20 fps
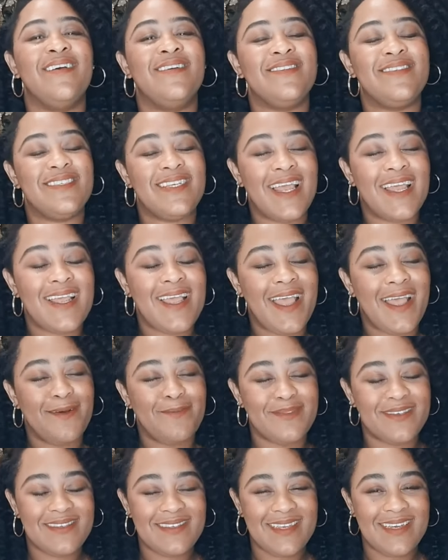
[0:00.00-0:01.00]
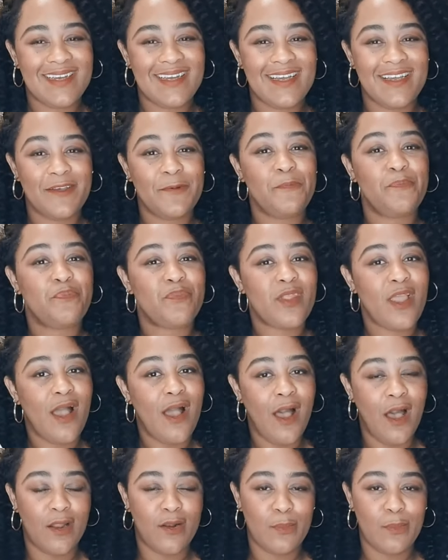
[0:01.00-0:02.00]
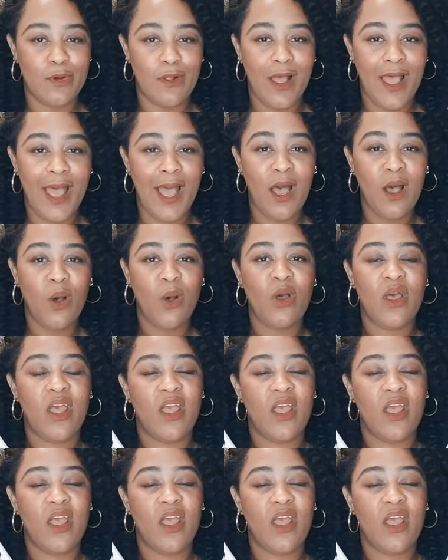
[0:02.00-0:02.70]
check Amazon Audible out,